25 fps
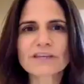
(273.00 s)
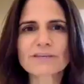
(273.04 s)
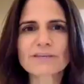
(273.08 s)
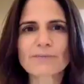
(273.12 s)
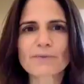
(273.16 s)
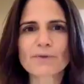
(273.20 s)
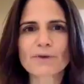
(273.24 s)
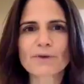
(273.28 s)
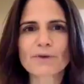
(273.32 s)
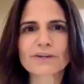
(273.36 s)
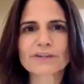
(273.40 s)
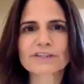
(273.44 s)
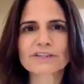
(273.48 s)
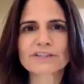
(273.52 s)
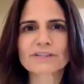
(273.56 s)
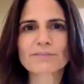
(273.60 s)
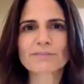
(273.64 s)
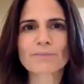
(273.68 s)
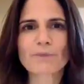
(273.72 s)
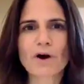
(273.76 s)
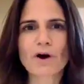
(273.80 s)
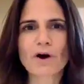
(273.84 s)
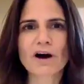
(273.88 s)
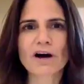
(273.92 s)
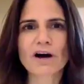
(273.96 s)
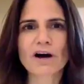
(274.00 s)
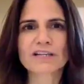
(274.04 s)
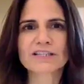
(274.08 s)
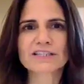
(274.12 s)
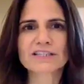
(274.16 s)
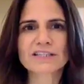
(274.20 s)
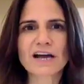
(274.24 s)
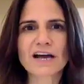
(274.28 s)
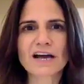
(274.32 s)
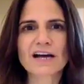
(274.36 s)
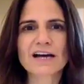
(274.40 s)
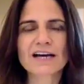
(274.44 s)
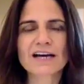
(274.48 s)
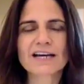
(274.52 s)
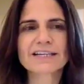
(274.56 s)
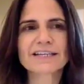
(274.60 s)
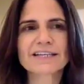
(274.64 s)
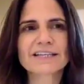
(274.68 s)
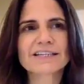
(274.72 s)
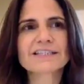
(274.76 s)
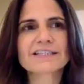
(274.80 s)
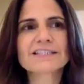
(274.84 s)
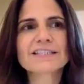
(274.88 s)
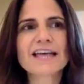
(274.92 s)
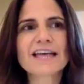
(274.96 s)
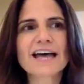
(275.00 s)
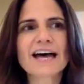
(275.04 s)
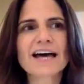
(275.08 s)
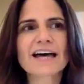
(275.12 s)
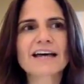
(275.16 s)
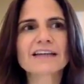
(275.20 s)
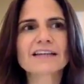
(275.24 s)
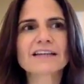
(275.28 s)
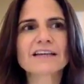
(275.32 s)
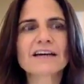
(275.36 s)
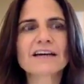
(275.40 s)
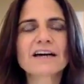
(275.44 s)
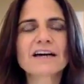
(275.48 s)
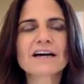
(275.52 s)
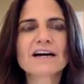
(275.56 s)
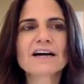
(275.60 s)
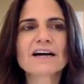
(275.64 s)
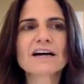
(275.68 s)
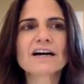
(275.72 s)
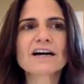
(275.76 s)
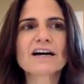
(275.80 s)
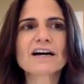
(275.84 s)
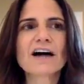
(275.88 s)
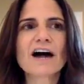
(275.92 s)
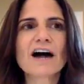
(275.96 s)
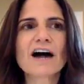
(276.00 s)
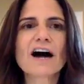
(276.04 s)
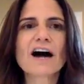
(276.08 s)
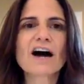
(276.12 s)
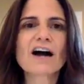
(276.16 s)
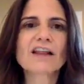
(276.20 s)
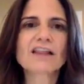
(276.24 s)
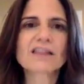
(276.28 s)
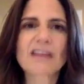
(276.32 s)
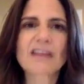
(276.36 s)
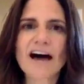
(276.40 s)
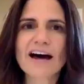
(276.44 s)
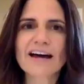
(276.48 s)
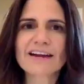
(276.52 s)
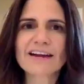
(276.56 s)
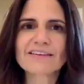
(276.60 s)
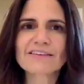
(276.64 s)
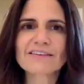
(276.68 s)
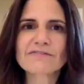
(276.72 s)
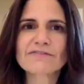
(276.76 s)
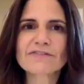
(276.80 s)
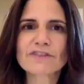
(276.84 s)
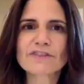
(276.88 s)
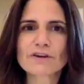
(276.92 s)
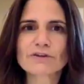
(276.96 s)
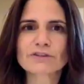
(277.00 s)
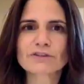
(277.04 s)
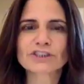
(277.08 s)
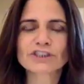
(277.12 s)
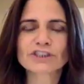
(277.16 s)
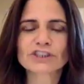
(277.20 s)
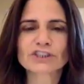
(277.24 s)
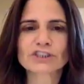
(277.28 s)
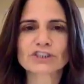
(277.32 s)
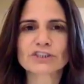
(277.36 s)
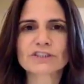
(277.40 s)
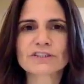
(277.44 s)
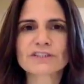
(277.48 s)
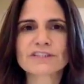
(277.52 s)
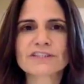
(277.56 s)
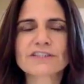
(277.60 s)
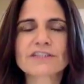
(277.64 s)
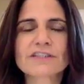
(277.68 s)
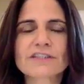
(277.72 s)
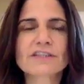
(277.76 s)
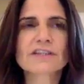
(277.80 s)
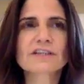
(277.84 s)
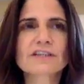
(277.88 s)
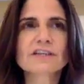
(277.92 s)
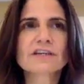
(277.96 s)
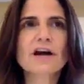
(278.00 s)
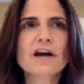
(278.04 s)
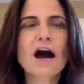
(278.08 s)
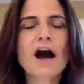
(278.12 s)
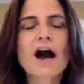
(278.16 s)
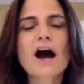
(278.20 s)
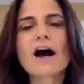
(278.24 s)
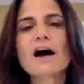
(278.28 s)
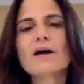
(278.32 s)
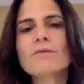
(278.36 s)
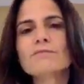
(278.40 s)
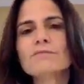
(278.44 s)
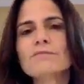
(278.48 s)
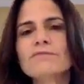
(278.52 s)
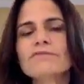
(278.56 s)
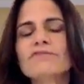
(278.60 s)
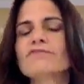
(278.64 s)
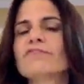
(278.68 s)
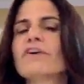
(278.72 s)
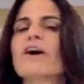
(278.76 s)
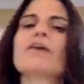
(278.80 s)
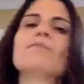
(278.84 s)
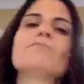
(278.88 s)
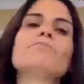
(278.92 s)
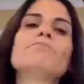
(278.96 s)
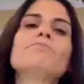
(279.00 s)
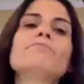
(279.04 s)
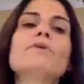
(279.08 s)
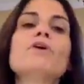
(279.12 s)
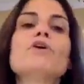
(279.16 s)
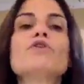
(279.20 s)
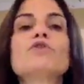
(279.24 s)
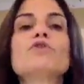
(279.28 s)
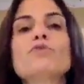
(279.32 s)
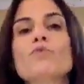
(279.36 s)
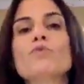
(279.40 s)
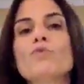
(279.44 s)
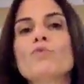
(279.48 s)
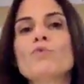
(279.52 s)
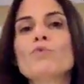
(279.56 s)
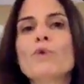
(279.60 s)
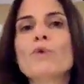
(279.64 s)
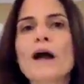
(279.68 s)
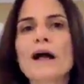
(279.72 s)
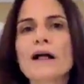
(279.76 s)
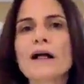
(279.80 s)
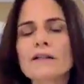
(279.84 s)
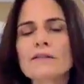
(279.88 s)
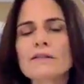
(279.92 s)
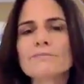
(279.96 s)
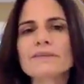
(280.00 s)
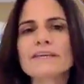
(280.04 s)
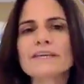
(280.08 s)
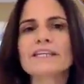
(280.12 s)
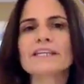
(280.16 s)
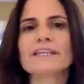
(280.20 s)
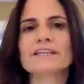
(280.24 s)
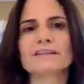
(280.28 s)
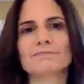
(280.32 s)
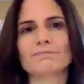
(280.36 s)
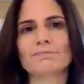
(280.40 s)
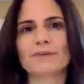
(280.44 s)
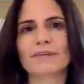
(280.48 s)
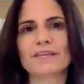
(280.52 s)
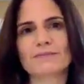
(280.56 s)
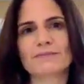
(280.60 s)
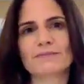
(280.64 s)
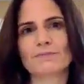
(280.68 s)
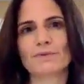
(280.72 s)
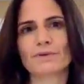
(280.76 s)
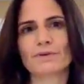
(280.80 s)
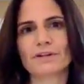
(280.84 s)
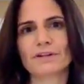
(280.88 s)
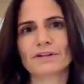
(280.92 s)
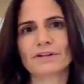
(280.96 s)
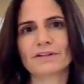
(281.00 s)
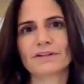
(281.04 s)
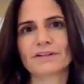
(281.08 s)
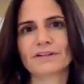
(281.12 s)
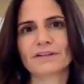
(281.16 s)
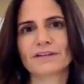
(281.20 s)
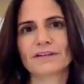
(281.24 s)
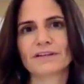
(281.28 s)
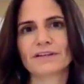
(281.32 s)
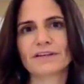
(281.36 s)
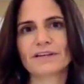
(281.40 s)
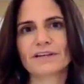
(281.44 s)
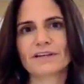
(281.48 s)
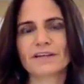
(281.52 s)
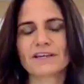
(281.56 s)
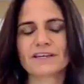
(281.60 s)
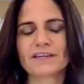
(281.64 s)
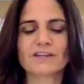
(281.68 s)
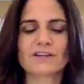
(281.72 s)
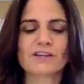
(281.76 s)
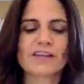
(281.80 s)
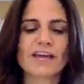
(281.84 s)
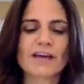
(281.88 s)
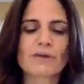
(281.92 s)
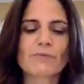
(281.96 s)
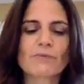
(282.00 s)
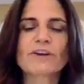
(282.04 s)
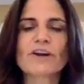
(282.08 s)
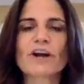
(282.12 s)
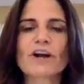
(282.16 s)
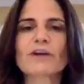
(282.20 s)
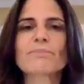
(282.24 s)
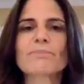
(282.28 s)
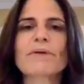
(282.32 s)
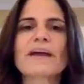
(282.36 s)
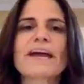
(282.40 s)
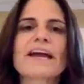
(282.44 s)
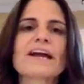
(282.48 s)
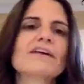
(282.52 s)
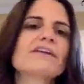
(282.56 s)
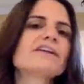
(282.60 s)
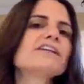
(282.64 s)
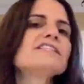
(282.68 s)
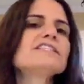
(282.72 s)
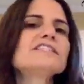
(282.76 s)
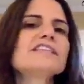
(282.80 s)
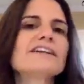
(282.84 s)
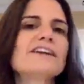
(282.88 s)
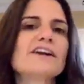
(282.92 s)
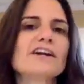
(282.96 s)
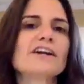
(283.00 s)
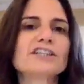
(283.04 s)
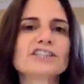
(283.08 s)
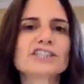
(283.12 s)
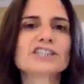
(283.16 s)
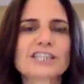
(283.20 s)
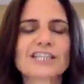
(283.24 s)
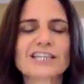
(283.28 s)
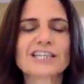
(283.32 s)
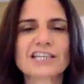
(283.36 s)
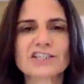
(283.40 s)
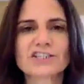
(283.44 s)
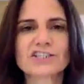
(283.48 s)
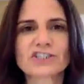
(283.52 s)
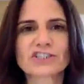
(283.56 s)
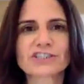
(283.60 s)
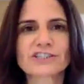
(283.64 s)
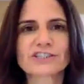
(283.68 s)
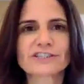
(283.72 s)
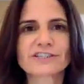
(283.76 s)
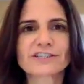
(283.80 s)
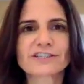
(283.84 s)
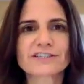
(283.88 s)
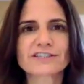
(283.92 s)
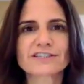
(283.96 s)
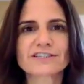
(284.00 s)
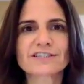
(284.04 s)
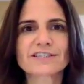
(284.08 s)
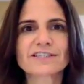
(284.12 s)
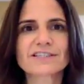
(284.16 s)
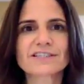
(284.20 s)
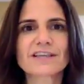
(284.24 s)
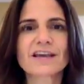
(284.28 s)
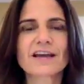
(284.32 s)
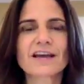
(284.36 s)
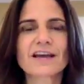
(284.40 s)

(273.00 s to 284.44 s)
important to pause on is that a lot of those shoulds come from both well-meaning people. You know, like when our parents and our teachers